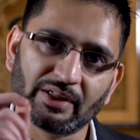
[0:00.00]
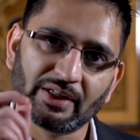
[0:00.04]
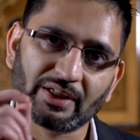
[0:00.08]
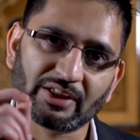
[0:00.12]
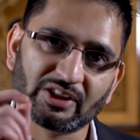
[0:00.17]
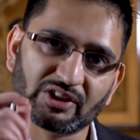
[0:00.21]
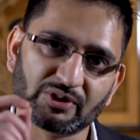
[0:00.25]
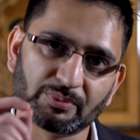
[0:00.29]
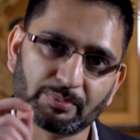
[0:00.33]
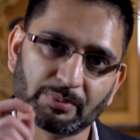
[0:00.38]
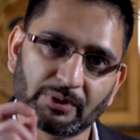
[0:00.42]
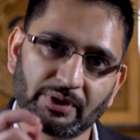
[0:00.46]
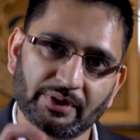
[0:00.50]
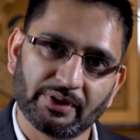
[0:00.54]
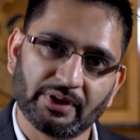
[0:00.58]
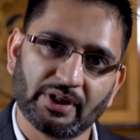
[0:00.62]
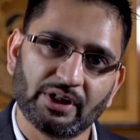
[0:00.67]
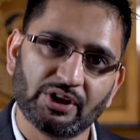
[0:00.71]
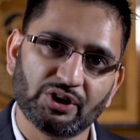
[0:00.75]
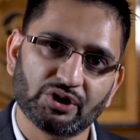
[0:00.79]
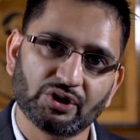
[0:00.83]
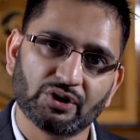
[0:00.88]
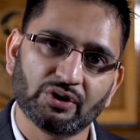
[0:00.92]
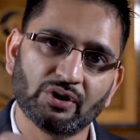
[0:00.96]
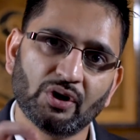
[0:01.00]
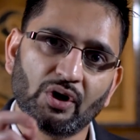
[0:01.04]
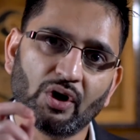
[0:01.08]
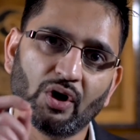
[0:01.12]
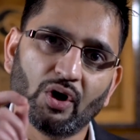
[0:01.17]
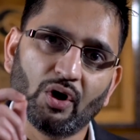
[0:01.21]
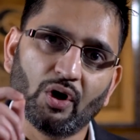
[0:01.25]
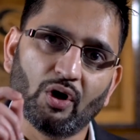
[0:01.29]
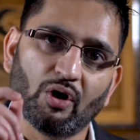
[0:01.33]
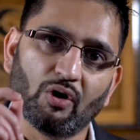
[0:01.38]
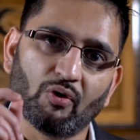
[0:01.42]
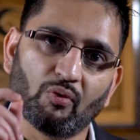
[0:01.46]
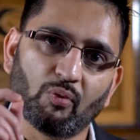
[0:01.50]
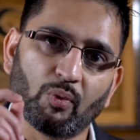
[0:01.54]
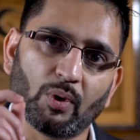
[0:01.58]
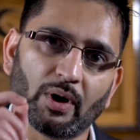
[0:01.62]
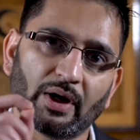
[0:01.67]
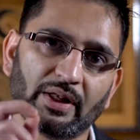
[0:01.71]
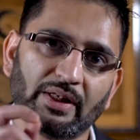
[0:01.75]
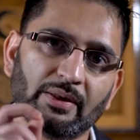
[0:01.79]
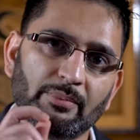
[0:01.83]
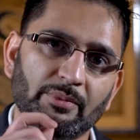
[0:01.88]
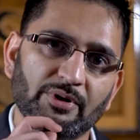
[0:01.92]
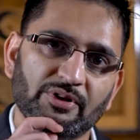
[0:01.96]
explanation of why
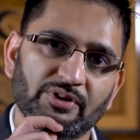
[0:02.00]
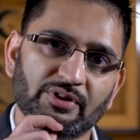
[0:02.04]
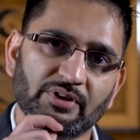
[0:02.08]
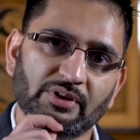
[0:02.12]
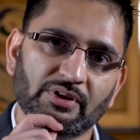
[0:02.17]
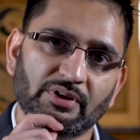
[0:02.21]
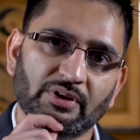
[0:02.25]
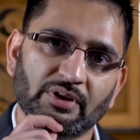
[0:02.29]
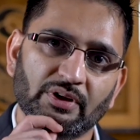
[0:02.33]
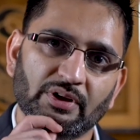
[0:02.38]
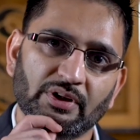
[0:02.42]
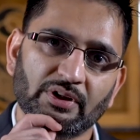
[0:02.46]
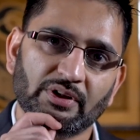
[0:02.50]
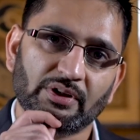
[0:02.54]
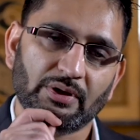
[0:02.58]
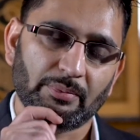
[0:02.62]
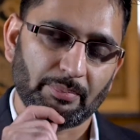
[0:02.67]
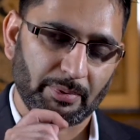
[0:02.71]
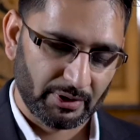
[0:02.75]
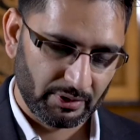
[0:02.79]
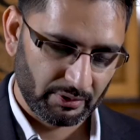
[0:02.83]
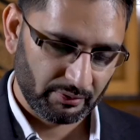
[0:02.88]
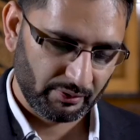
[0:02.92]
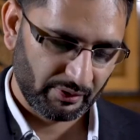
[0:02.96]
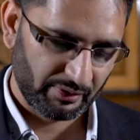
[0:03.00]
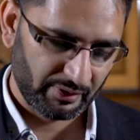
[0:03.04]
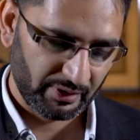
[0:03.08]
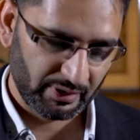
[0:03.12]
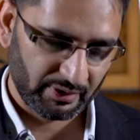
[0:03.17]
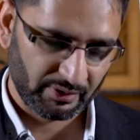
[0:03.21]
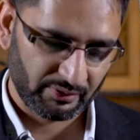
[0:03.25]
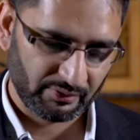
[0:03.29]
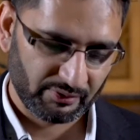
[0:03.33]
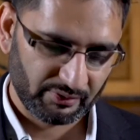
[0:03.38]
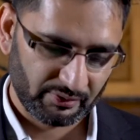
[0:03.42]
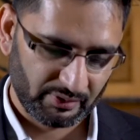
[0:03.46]
limited dependent things